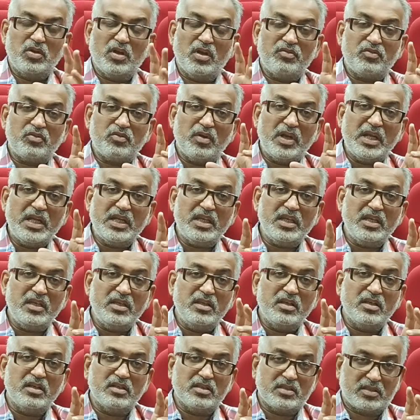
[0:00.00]
have 20
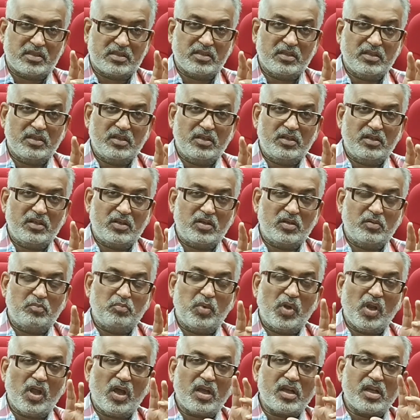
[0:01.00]
years to
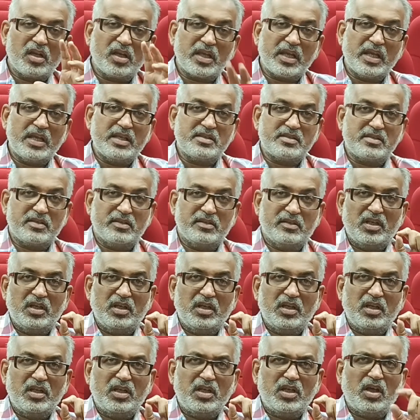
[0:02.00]
block a cancer
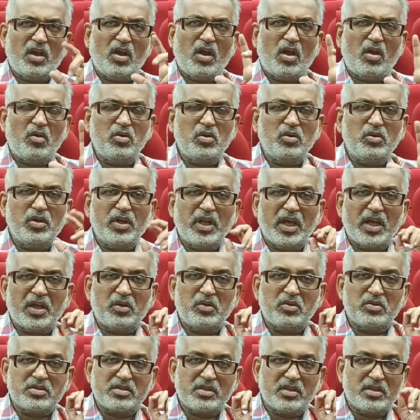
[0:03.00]
now how do you
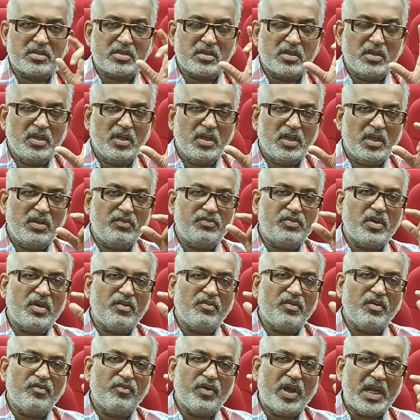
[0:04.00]
diagnose this if you have
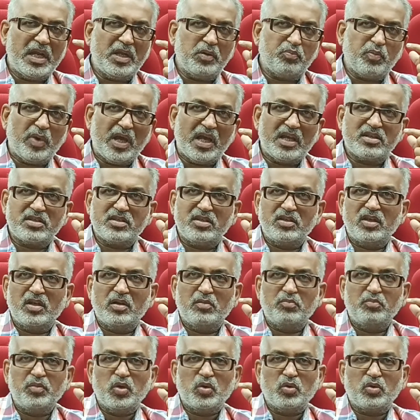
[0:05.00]
a white patch in your
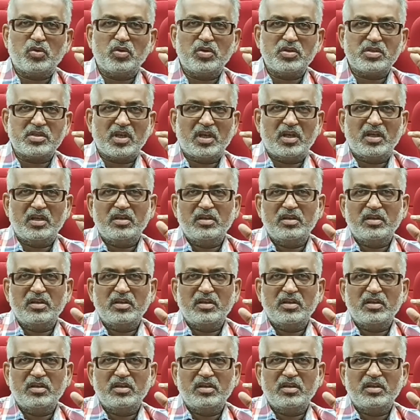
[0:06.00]
mucosa